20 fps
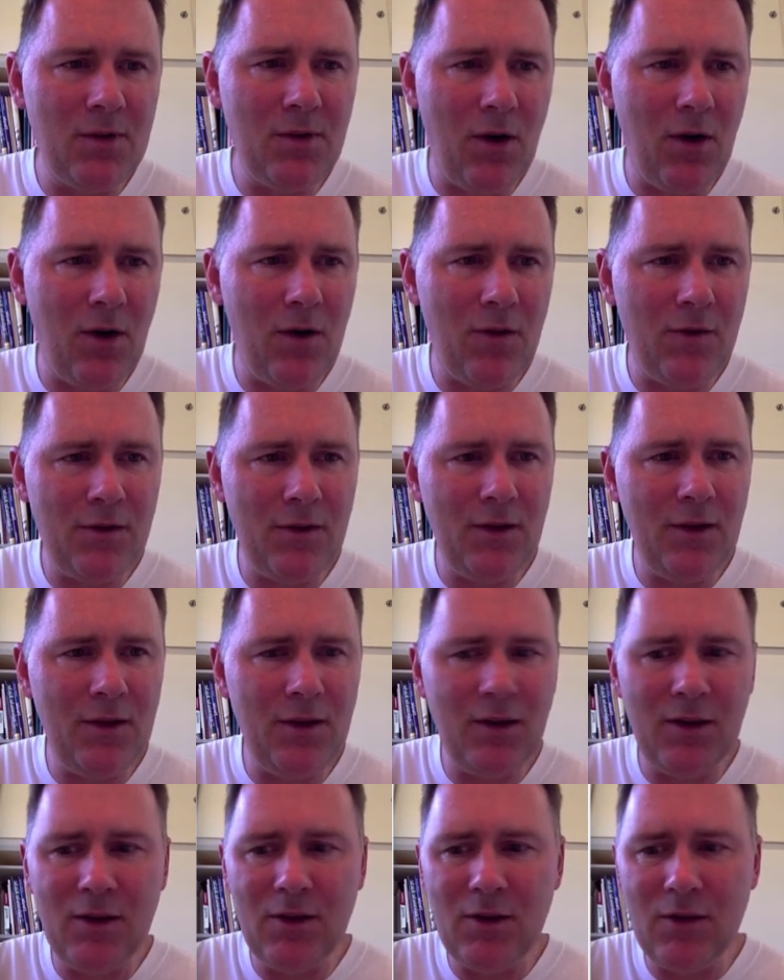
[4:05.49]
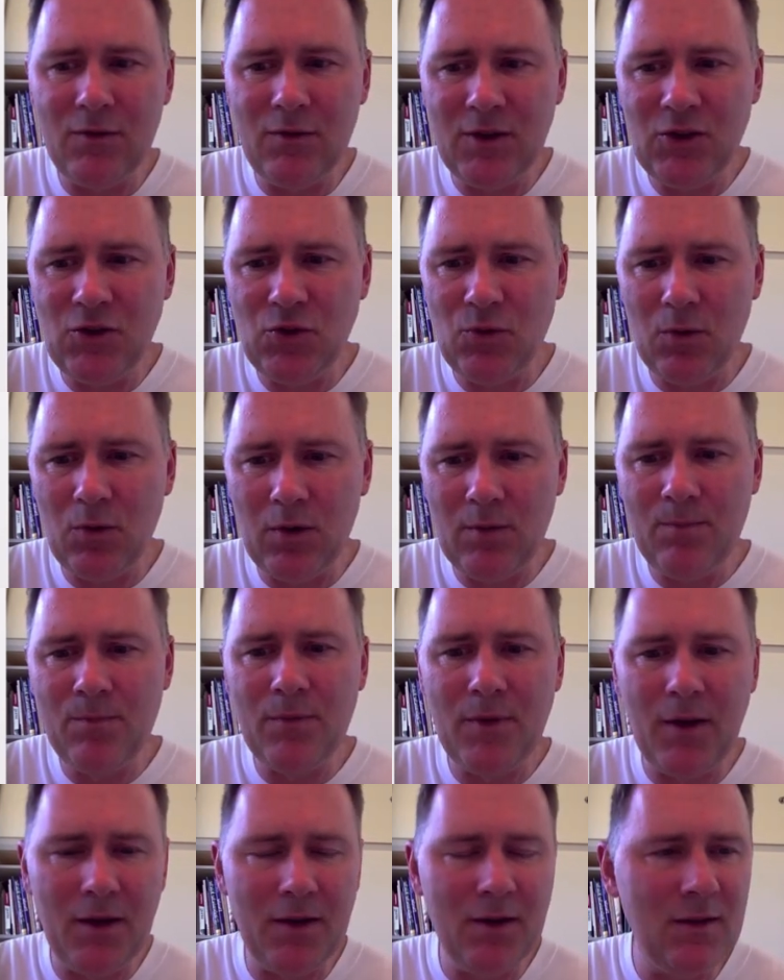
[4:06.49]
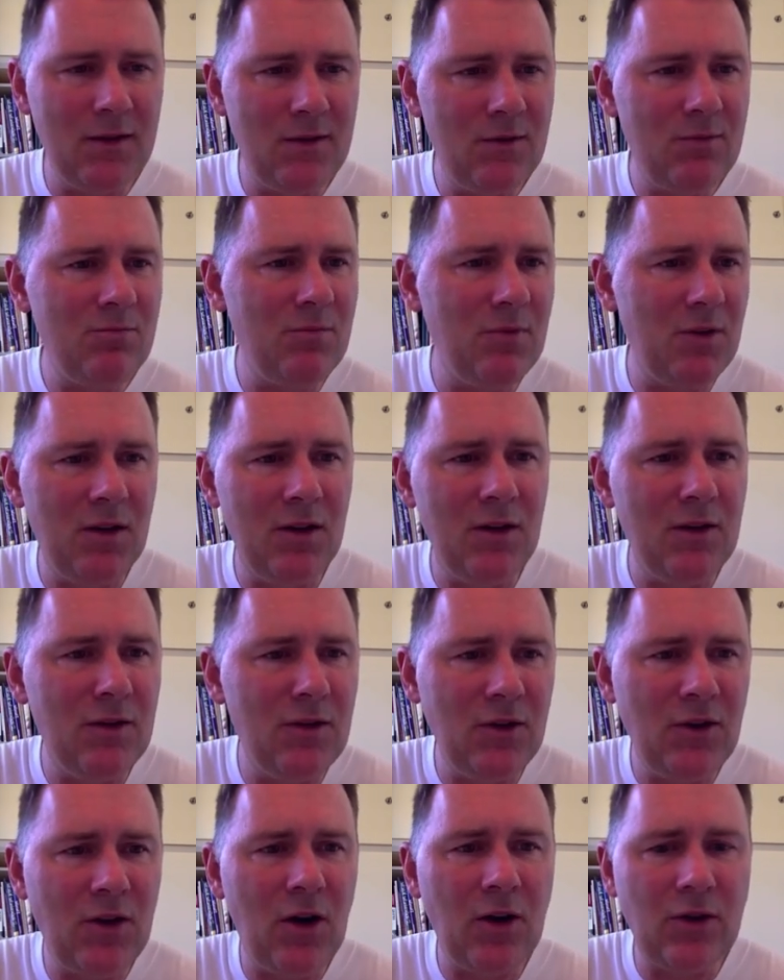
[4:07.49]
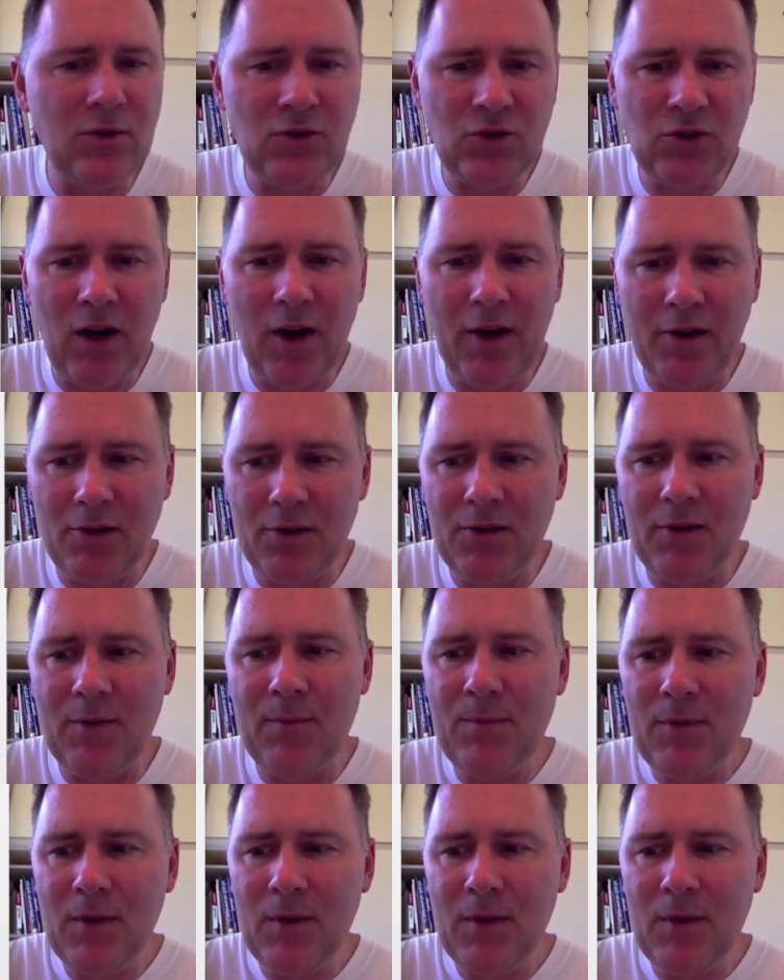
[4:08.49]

of the individual, that is, in the young child.